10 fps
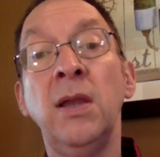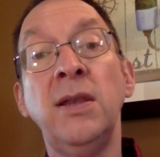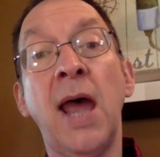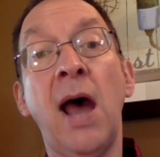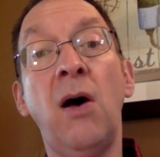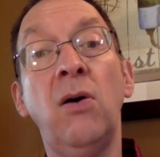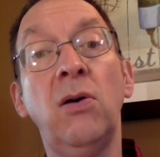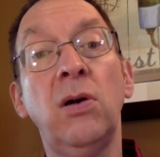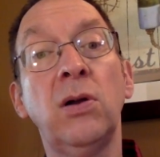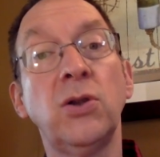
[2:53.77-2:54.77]
Now,
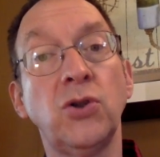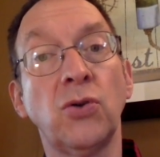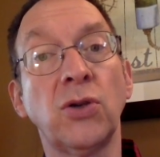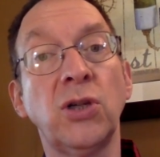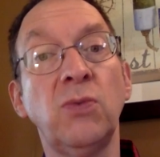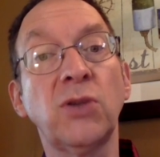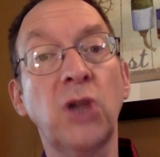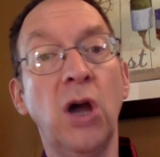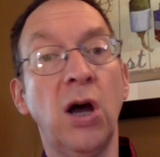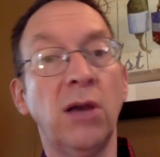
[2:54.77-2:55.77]
Georgie was
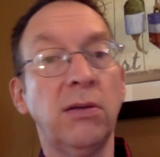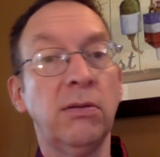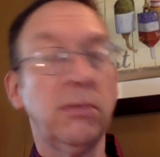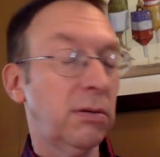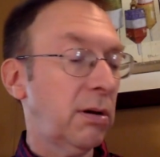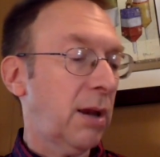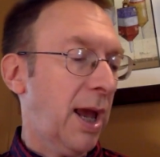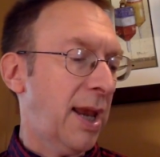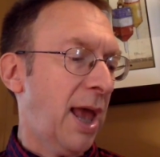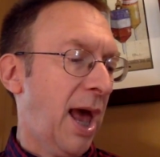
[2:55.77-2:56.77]
gone,
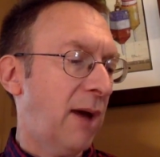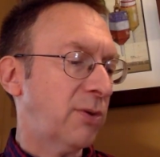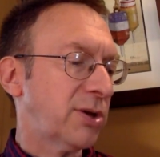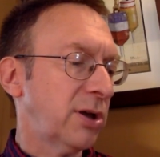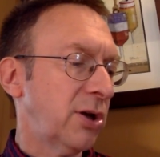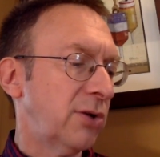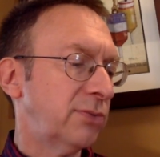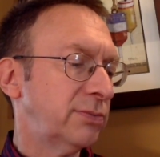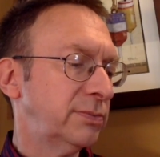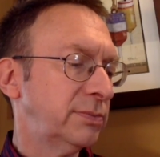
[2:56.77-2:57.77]
and I was alone.
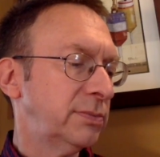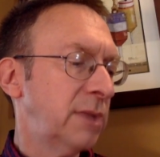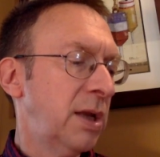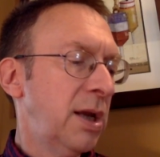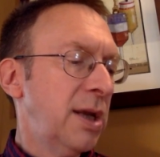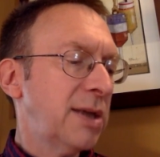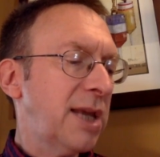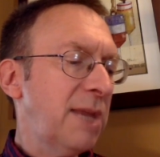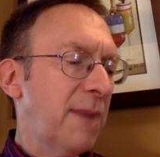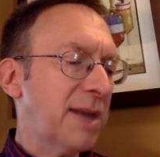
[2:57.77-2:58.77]
To
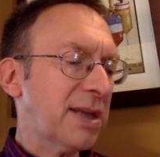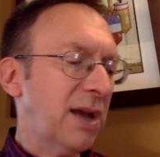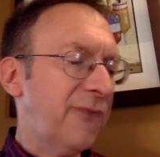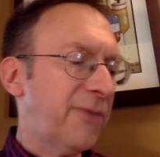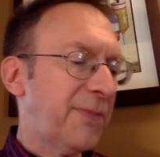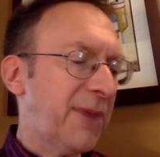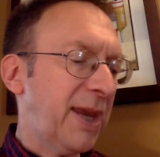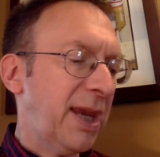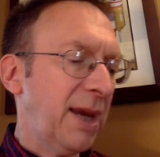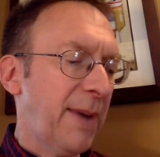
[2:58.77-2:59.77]
keep myself from
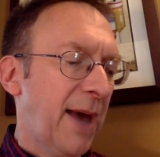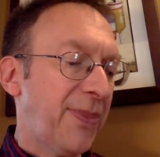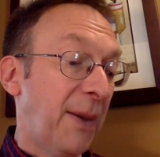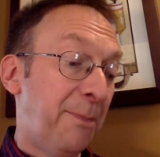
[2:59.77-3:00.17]
thinking about the